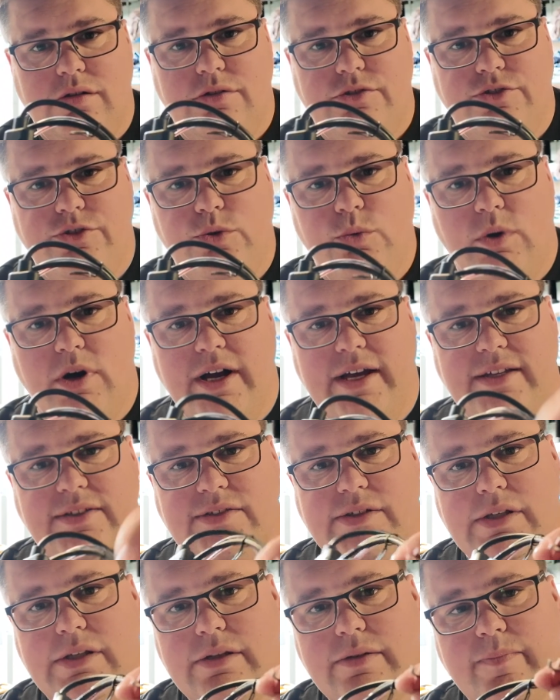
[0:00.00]
Two
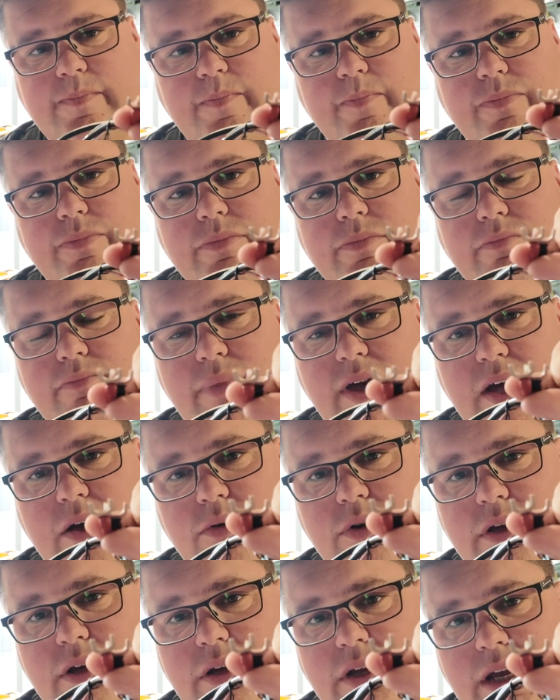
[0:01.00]
wires,
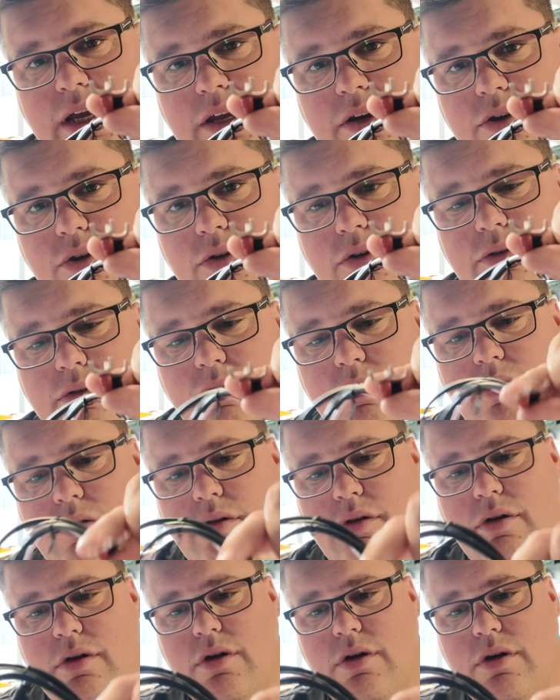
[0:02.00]
power and earth,